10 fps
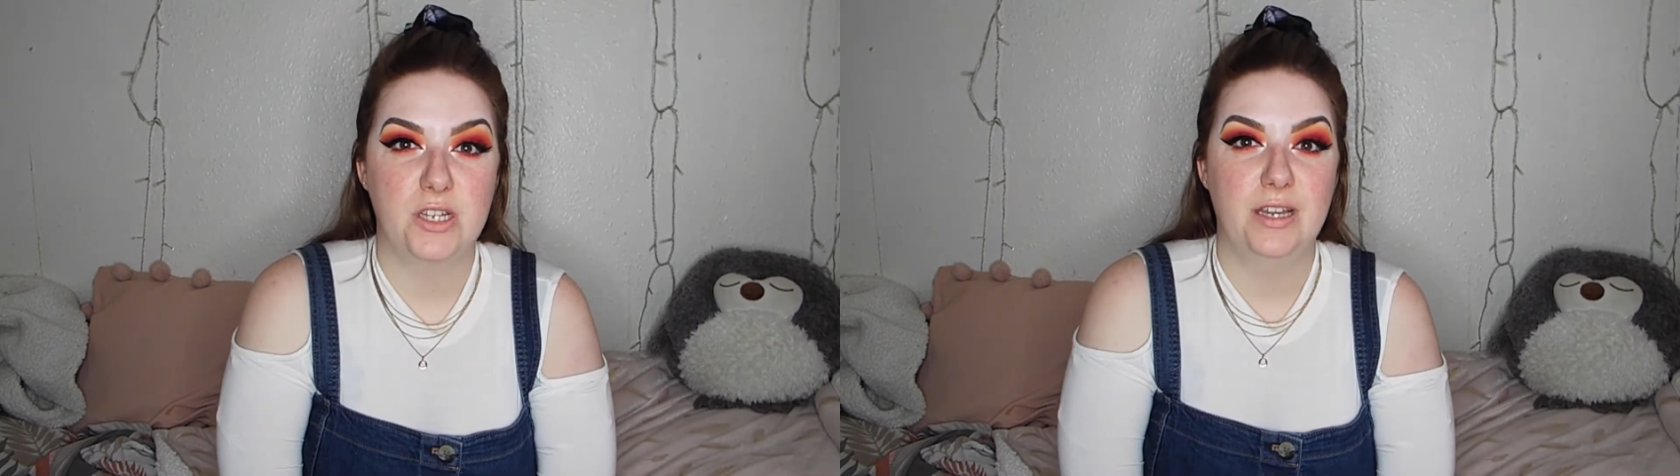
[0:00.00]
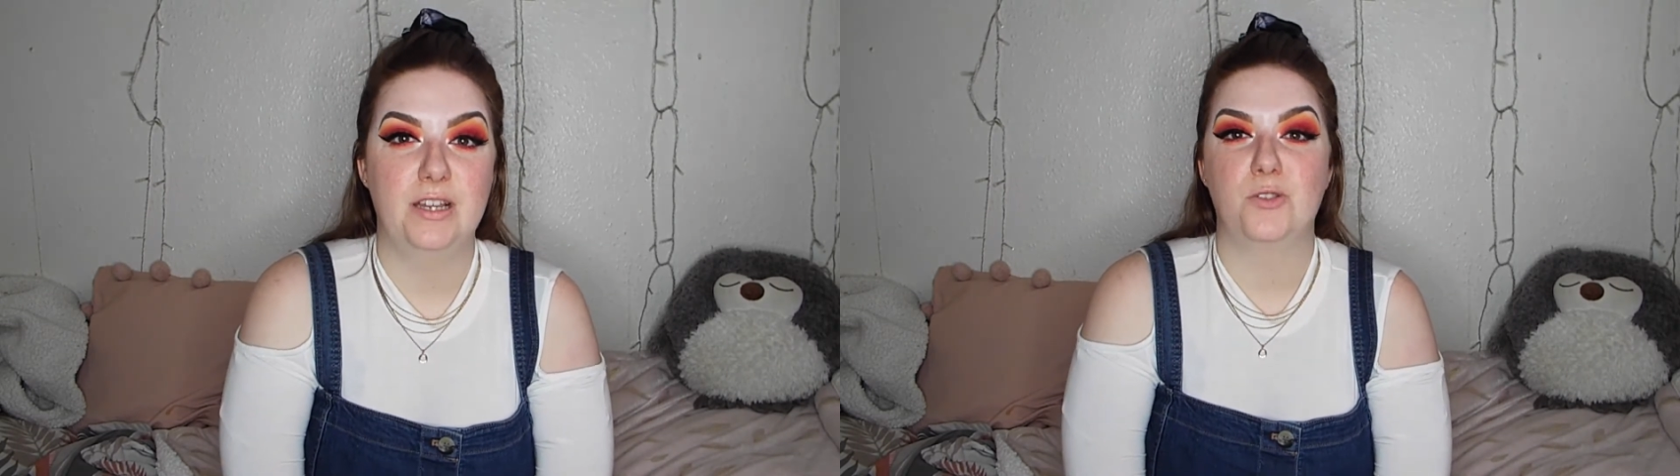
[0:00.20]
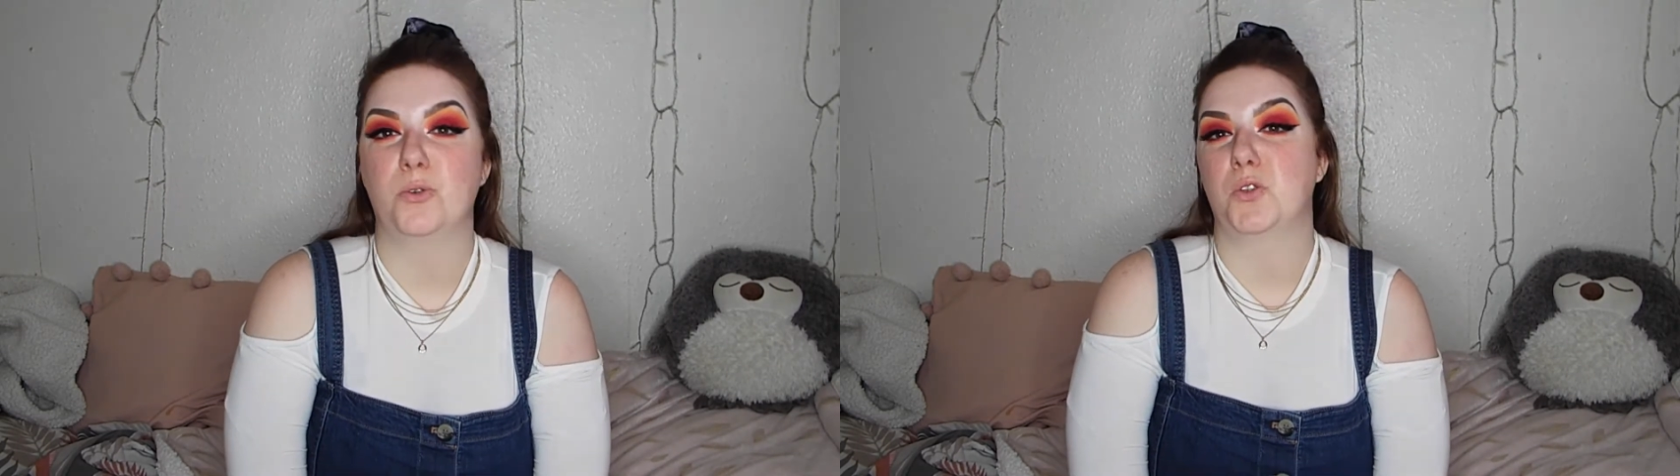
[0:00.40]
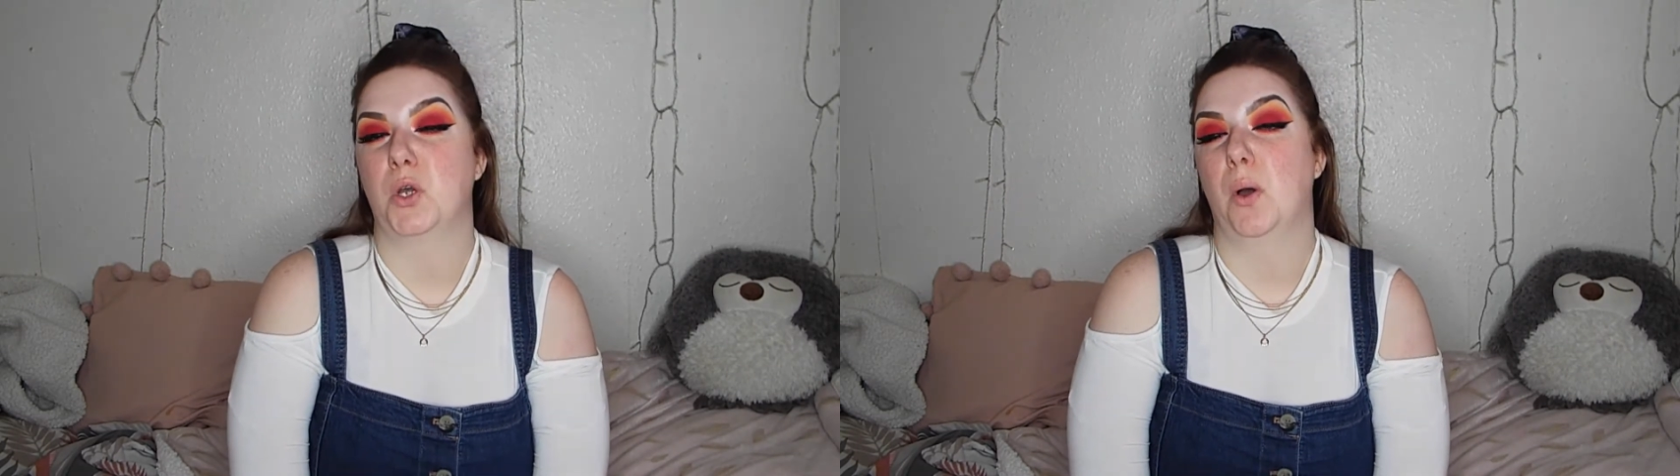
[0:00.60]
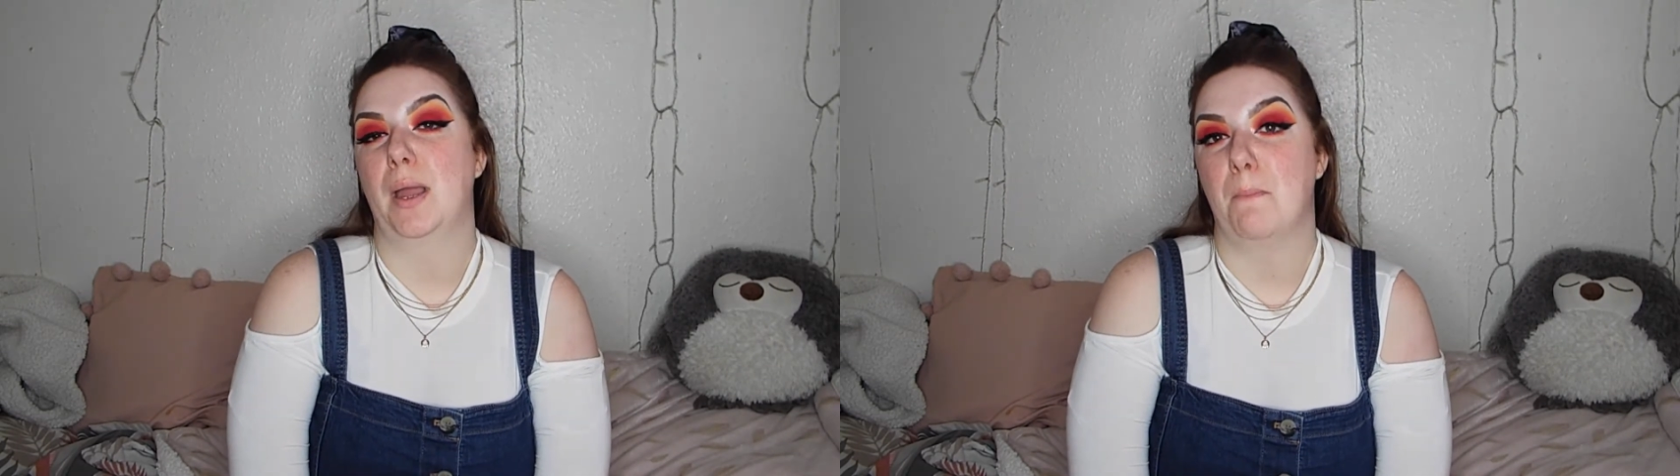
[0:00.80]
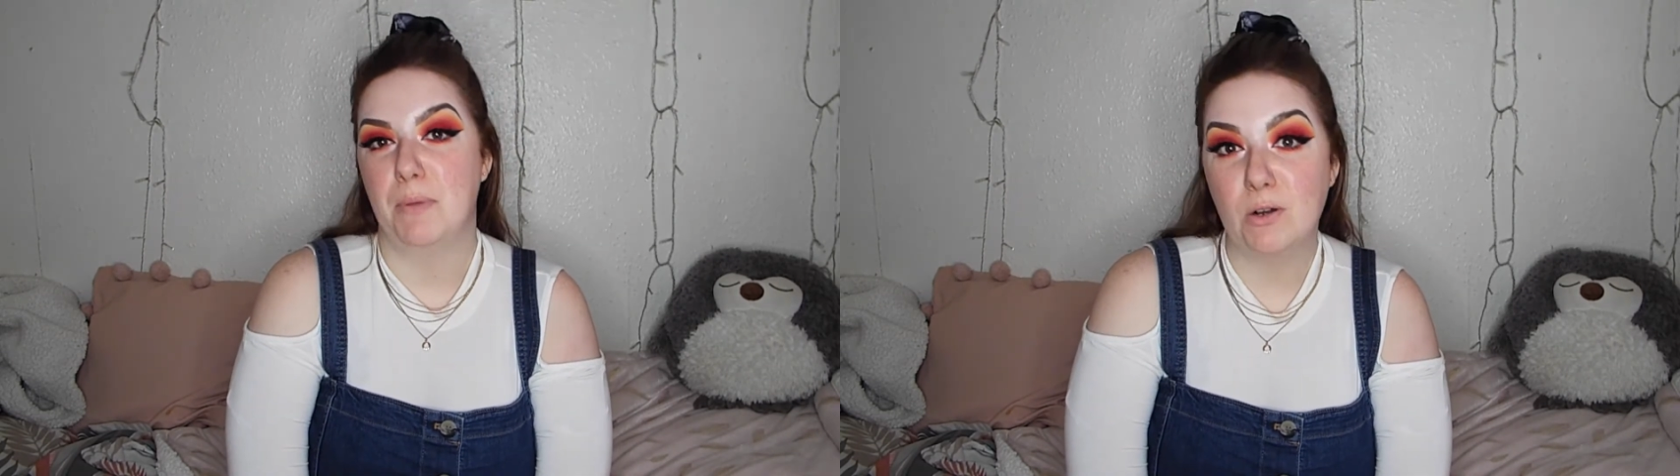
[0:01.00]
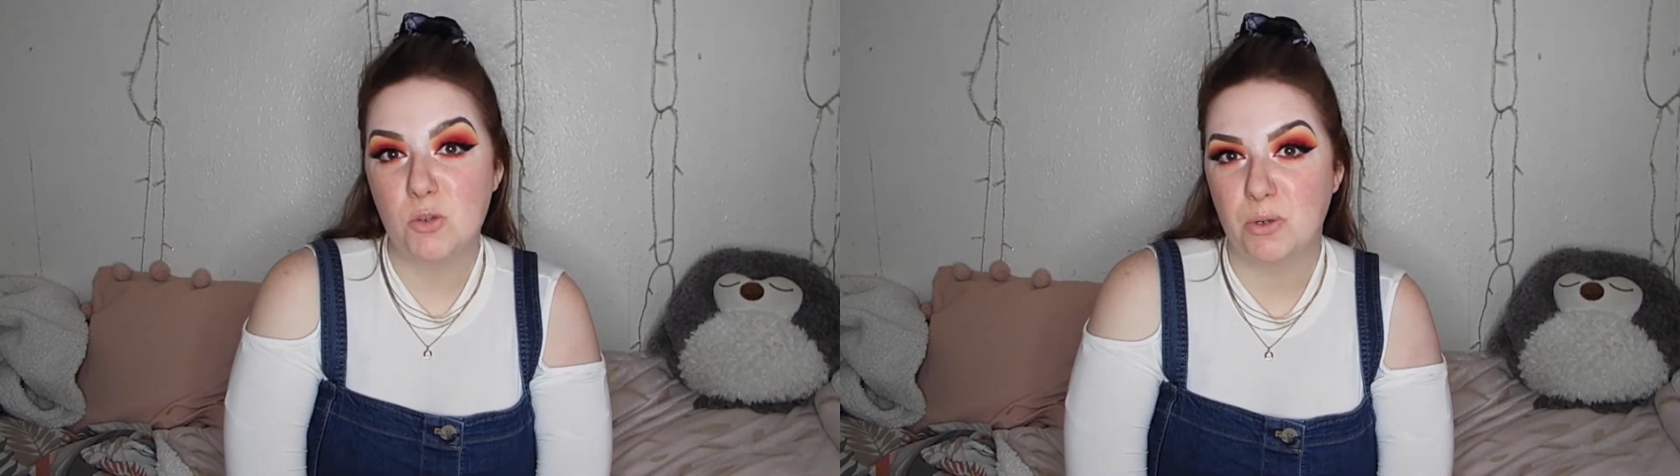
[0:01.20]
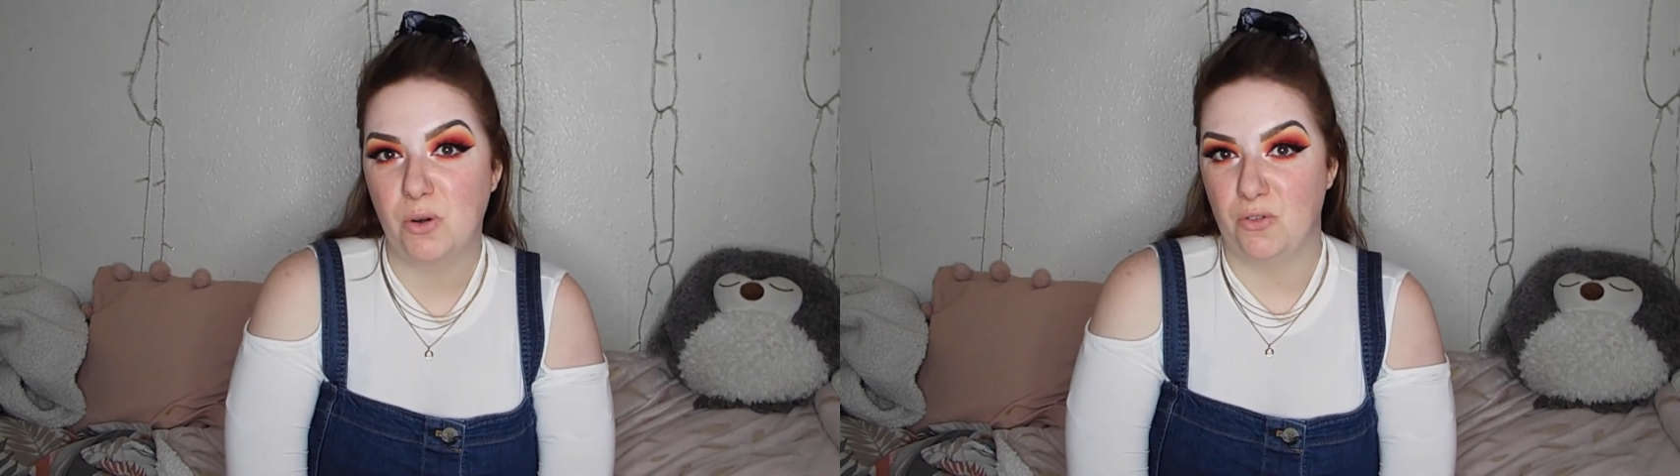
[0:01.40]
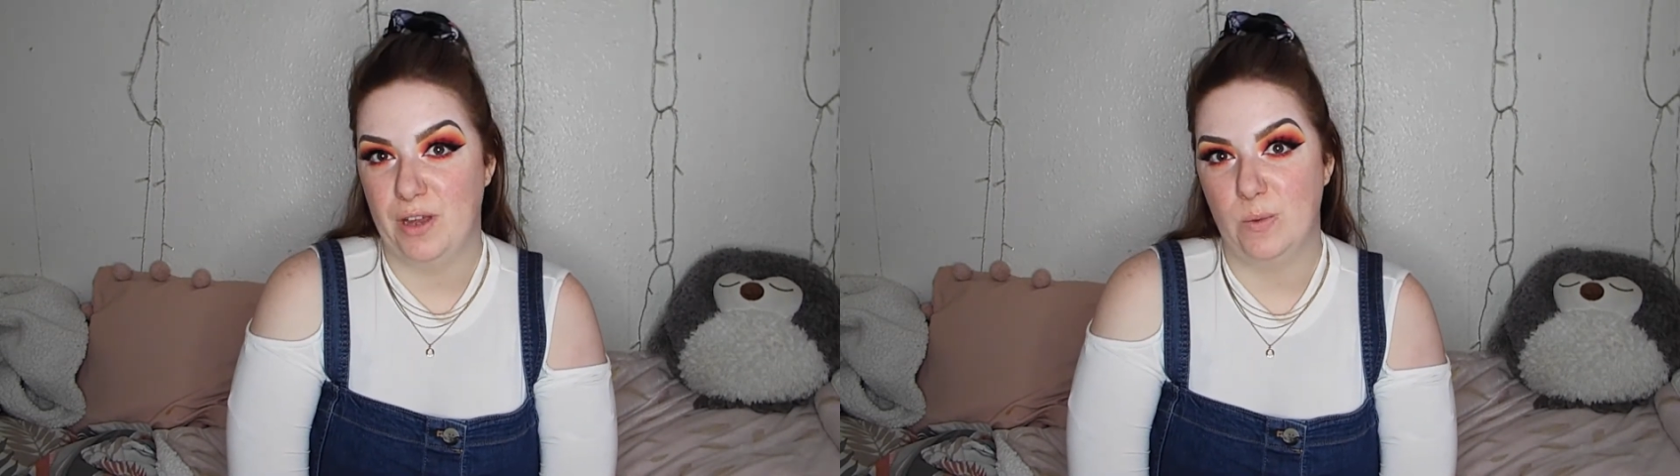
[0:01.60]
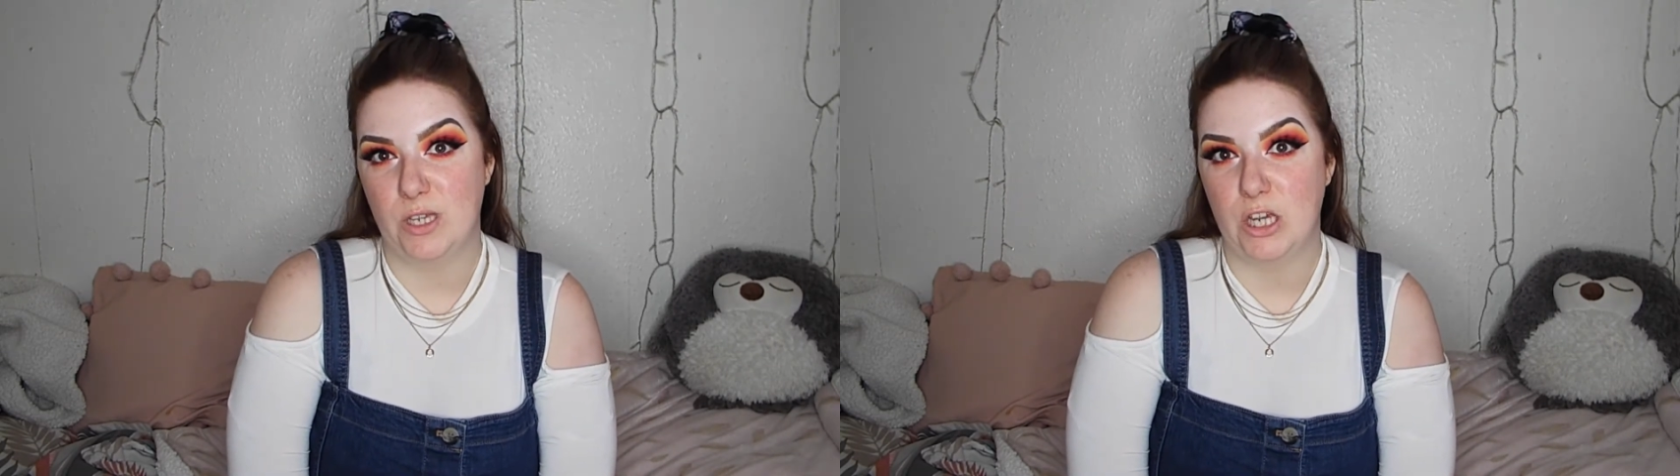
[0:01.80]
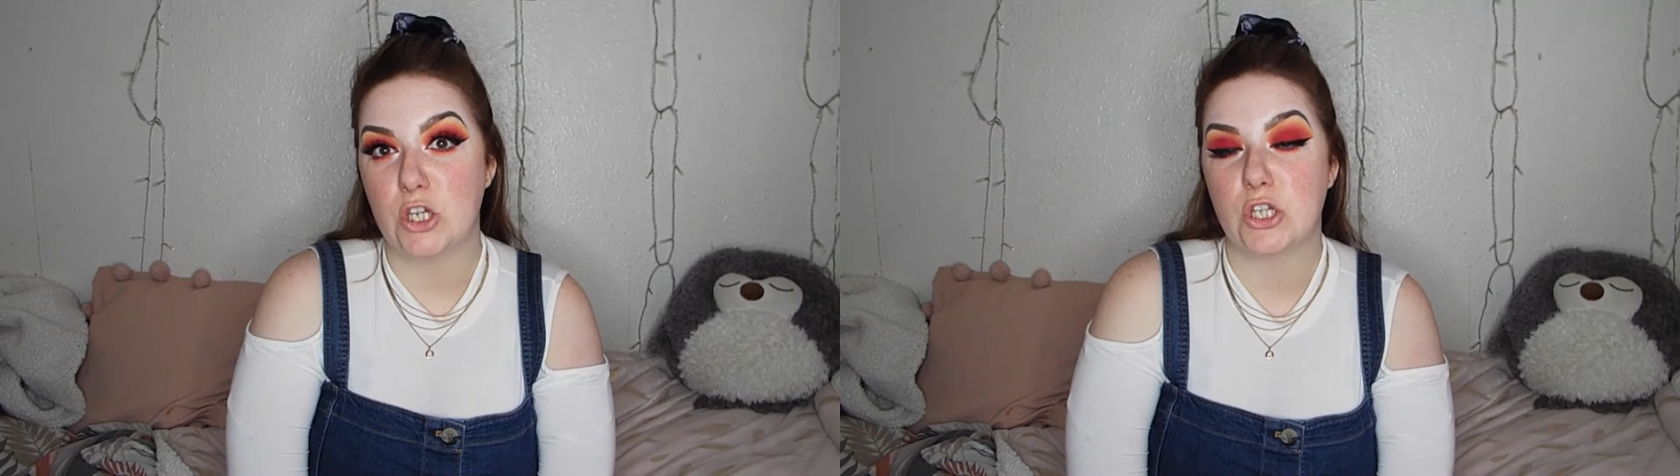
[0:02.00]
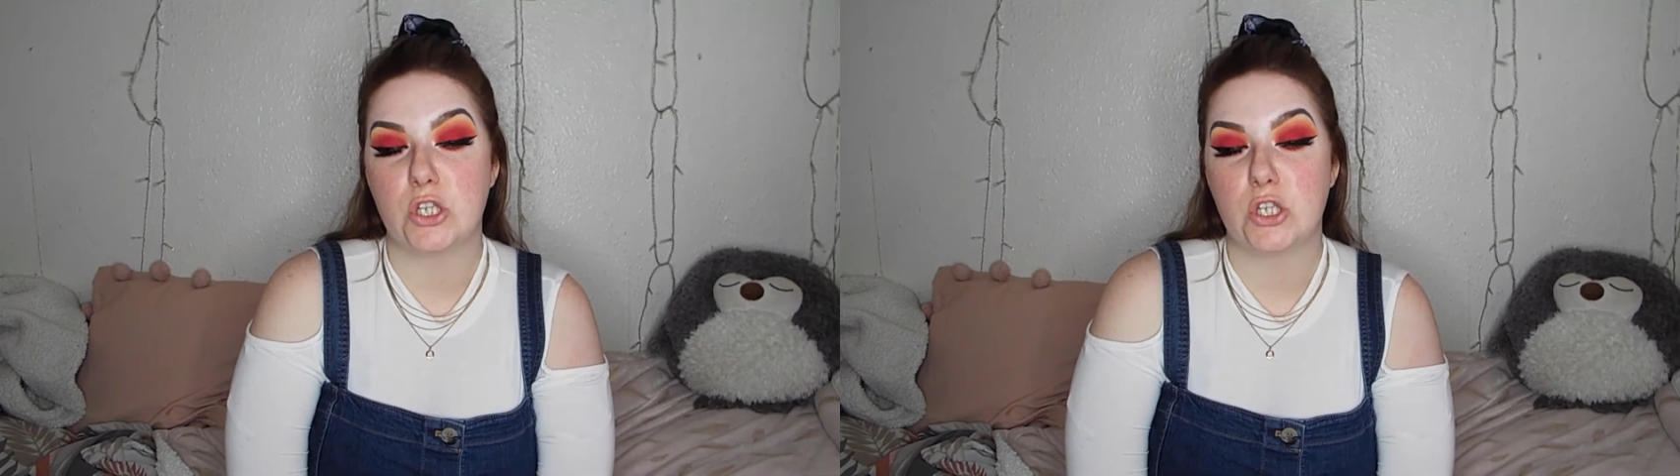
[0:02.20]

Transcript: It's also a buildable foundation,